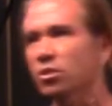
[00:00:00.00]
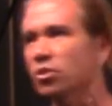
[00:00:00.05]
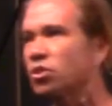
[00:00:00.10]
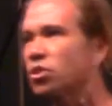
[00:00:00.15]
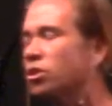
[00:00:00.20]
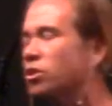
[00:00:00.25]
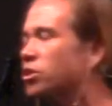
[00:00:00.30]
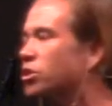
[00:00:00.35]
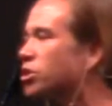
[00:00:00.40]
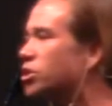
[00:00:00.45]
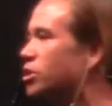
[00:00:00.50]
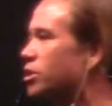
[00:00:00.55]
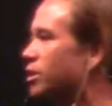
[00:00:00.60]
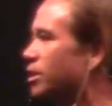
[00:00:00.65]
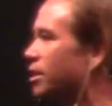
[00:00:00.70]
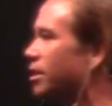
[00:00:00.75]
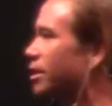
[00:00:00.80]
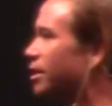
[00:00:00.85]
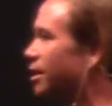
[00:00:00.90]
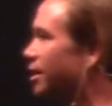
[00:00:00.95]
the church.
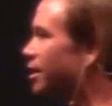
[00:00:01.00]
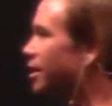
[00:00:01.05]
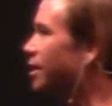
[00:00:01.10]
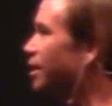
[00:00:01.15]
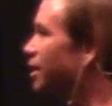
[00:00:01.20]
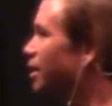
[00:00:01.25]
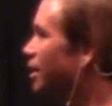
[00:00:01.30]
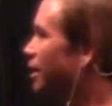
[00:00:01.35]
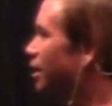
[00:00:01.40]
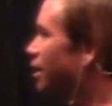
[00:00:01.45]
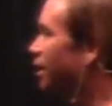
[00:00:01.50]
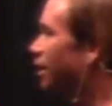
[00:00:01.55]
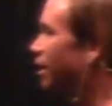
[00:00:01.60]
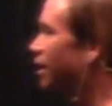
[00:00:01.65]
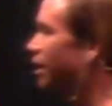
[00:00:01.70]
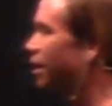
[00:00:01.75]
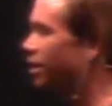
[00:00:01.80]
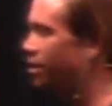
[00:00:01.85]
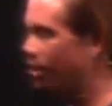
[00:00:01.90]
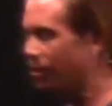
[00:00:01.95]

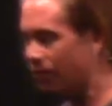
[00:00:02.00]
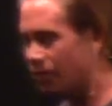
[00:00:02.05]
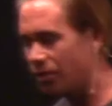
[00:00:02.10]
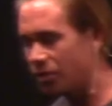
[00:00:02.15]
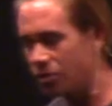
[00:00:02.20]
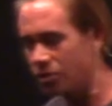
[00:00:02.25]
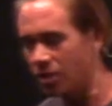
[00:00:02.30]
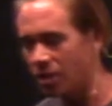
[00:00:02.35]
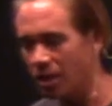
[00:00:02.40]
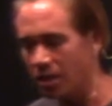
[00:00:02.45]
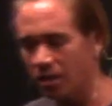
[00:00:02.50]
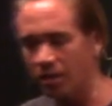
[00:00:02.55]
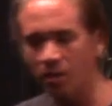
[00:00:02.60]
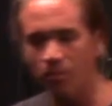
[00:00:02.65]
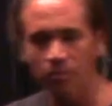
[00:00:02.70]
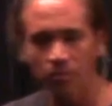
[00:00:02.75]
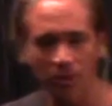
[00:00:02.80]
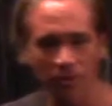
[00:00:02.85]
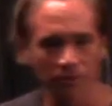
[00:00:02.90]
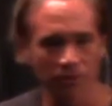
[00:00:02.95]
And you have to understand, I'm
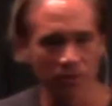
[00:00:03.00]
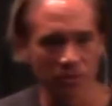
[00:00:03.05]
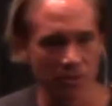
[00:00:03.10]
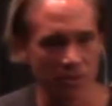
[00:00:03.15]
going to preface